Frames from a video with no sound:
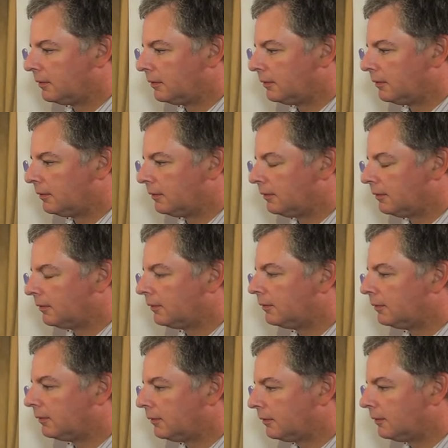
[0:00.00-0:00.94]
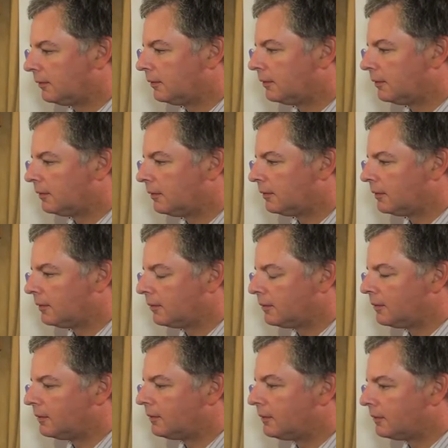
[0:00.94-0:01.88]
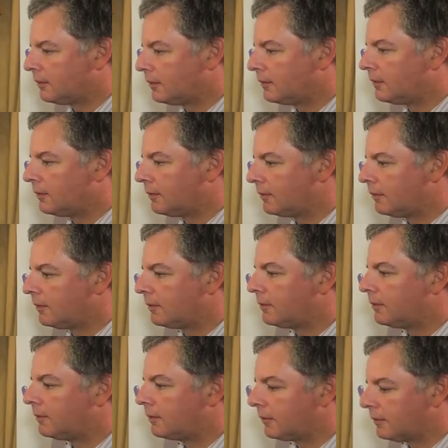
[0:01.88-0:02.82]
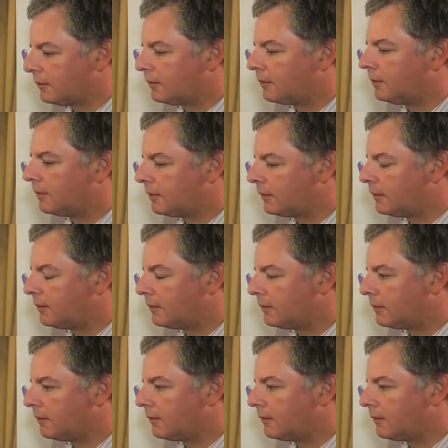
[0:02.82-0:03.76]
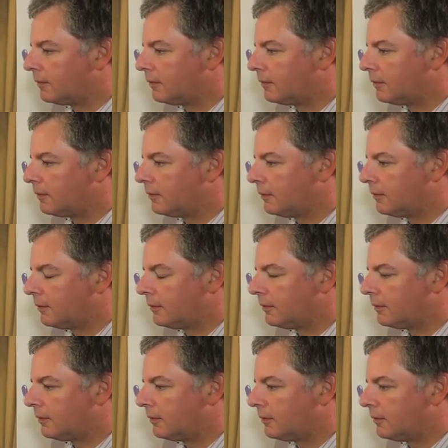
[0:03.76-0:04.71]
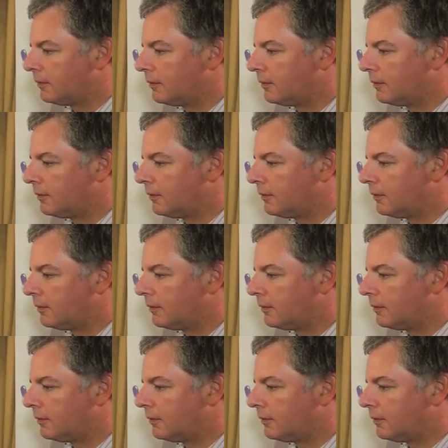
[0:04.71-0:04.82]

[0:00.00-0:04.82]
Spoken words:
(silent)